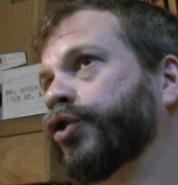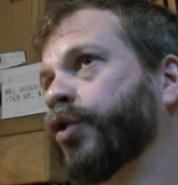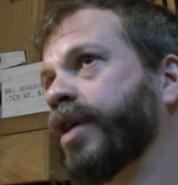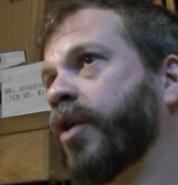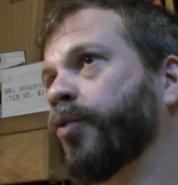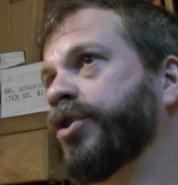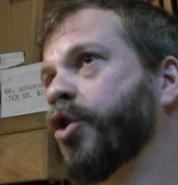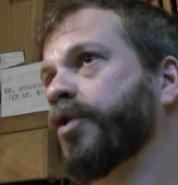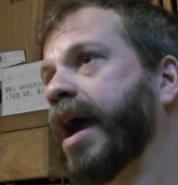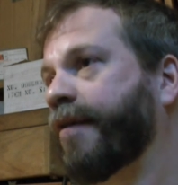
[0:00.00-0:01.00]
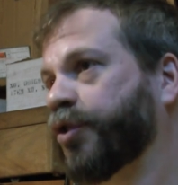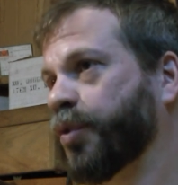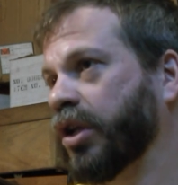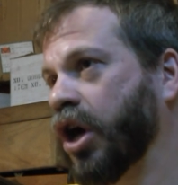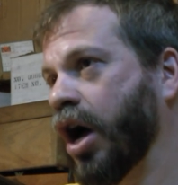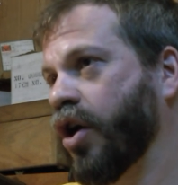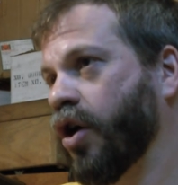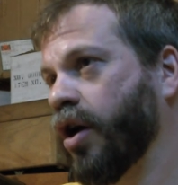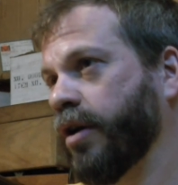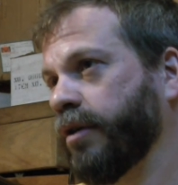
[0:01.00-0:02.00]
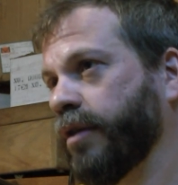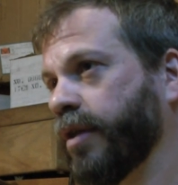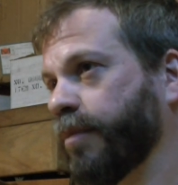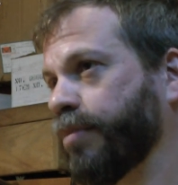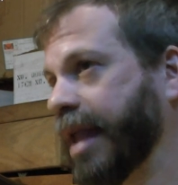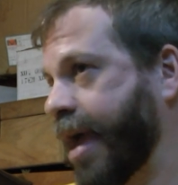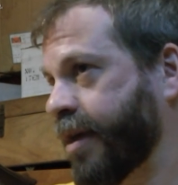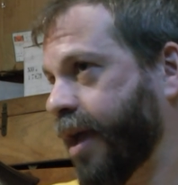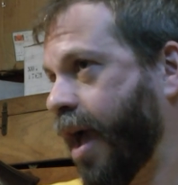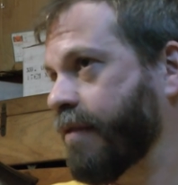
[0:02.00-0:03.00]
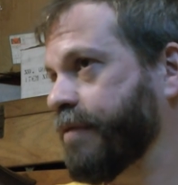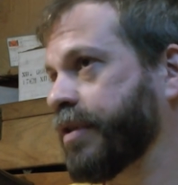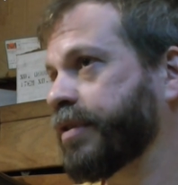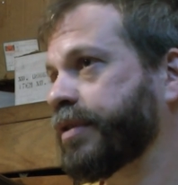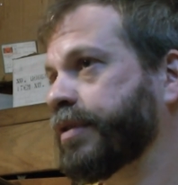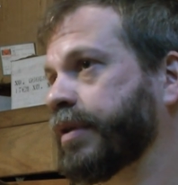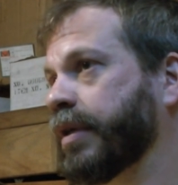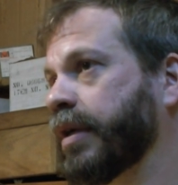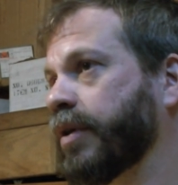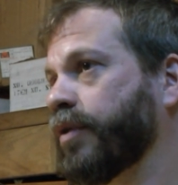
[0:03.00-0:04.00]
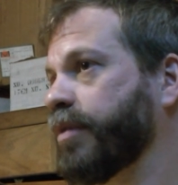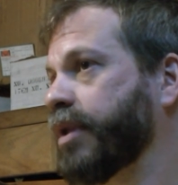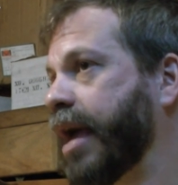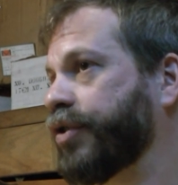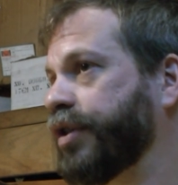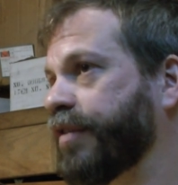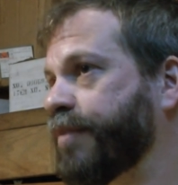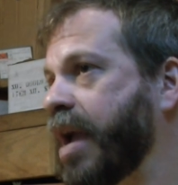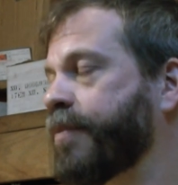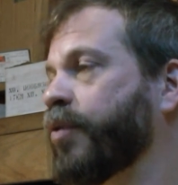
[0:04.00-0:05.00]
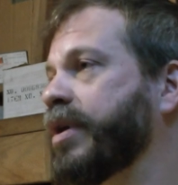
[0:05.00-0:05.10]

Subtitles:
so that we don't have to rely on the blank canvas or the blank sheet of paper.